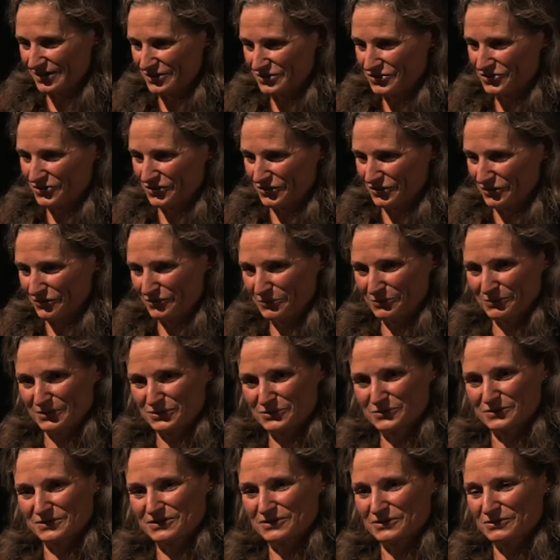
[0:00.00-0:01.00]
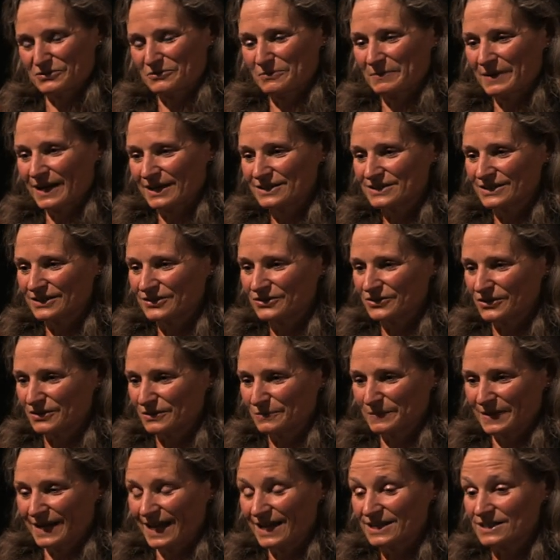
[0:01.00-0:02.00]
truth, which was the dramatic truth.
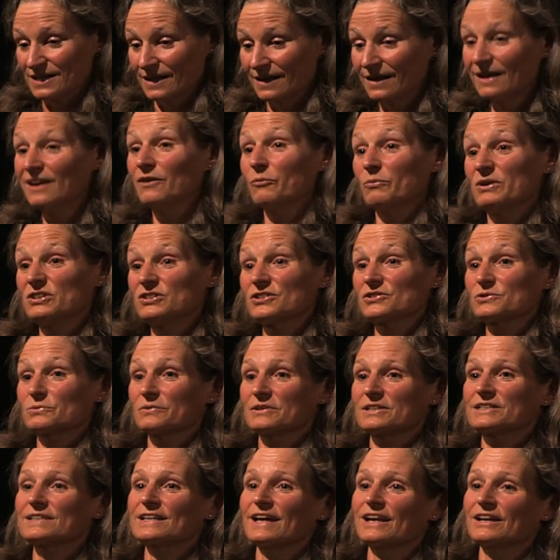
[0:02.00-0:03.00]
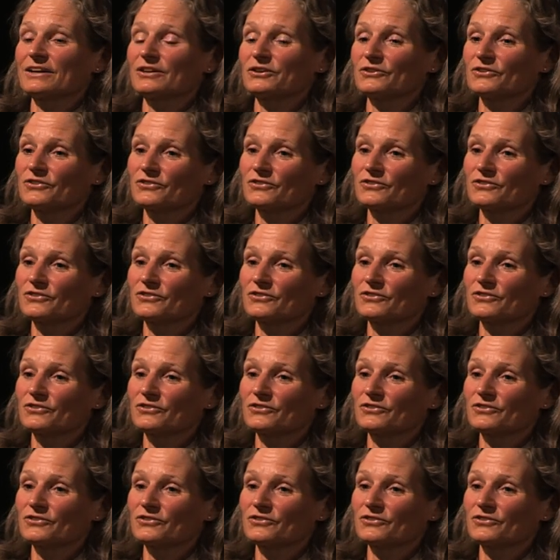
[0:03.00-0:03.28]
But actually, we just want to tell a good